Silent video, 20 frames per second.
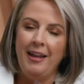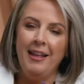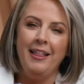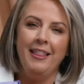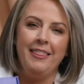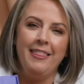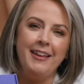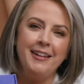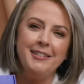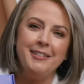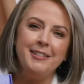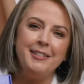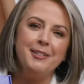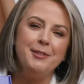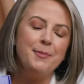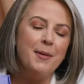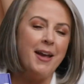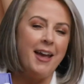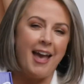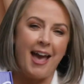This is
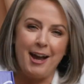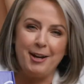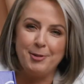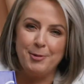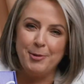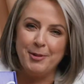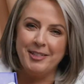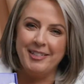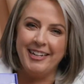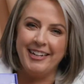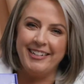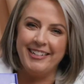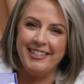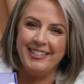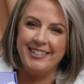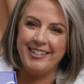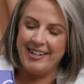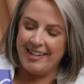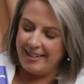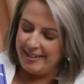my actual
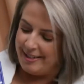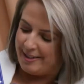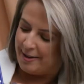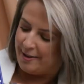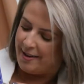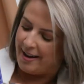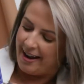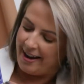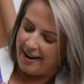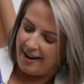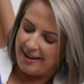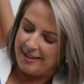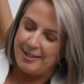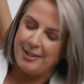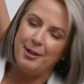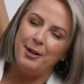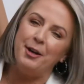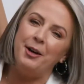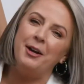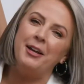signature, so I got
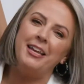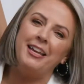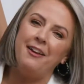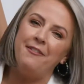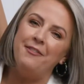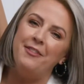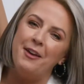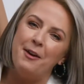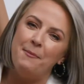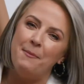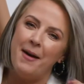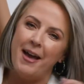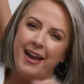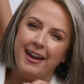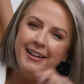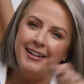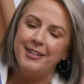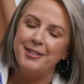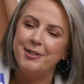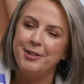to give them my
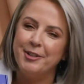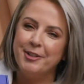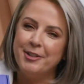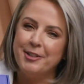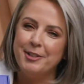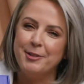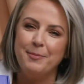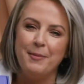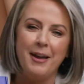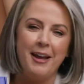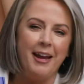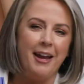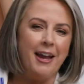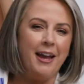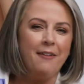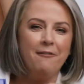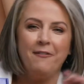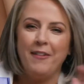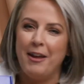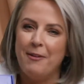initials,
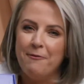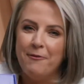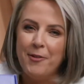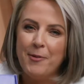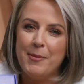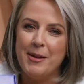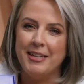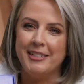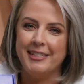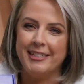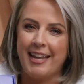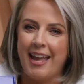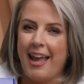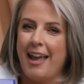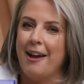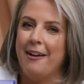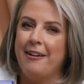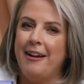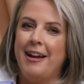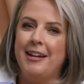my infamous
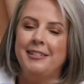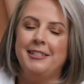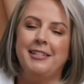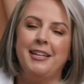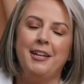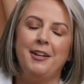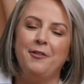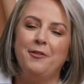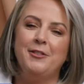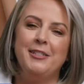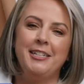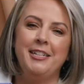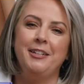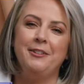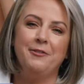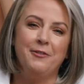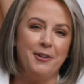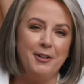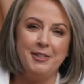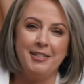KRS that you've
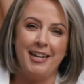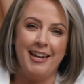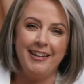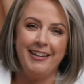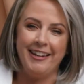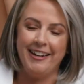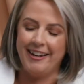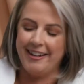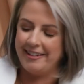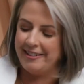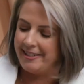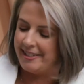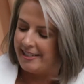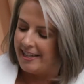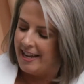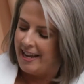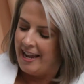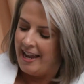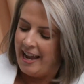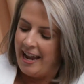seen for 10 years.
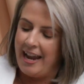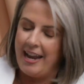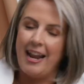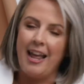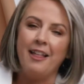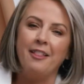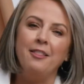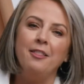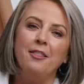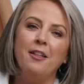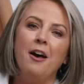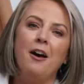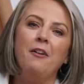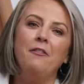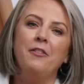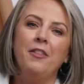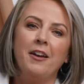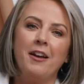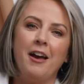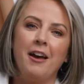And I
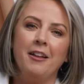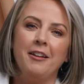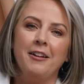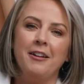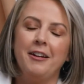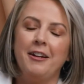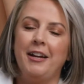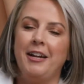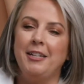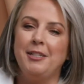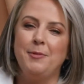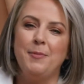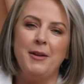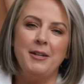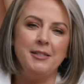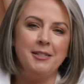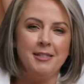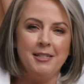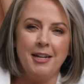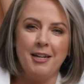love the color. It's my
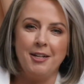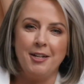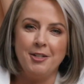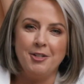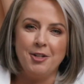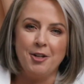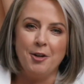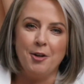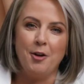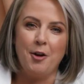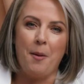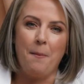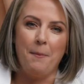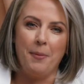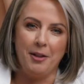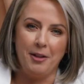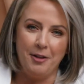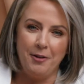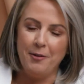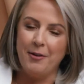signature
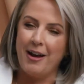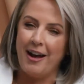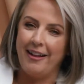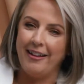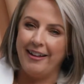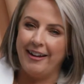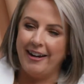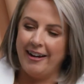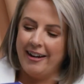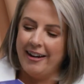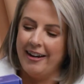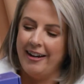blue color.